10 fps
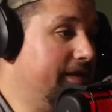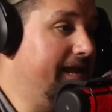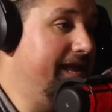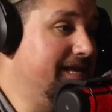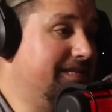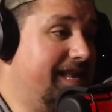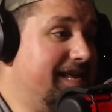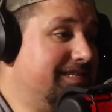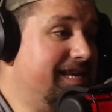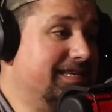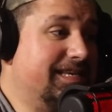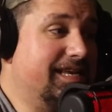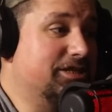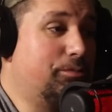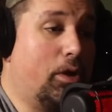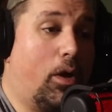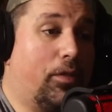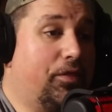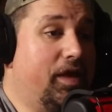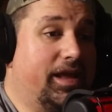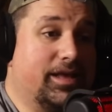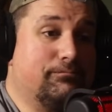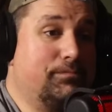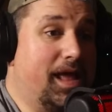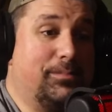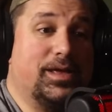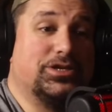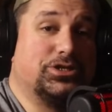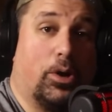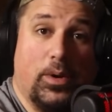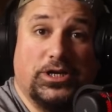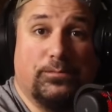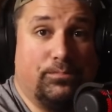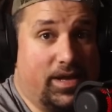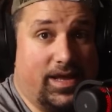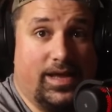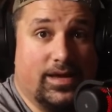is it as easy as we all think it maybe is going to be?